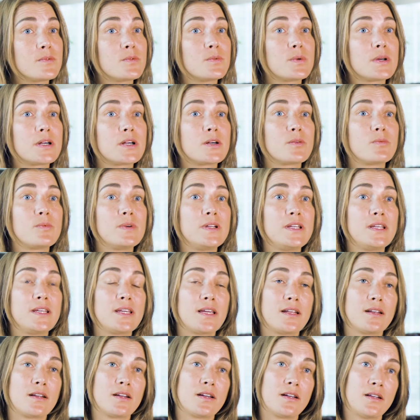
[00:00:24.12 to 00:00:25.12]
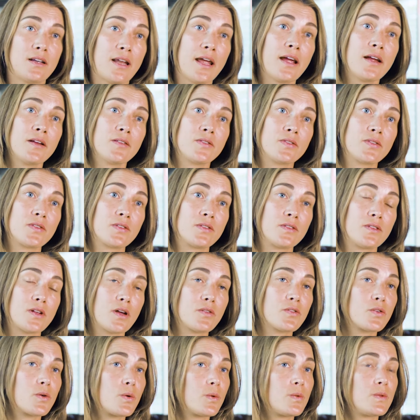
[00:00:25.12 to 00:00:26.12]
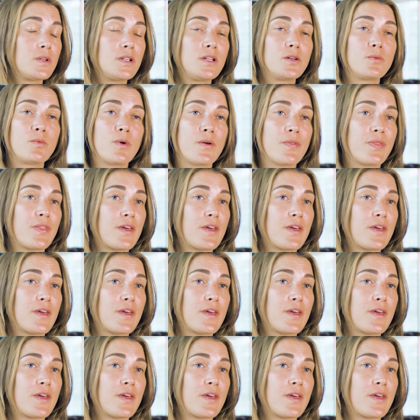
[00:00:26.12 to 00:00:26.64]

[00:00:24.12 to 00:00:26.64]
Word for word: where we can connect not only the one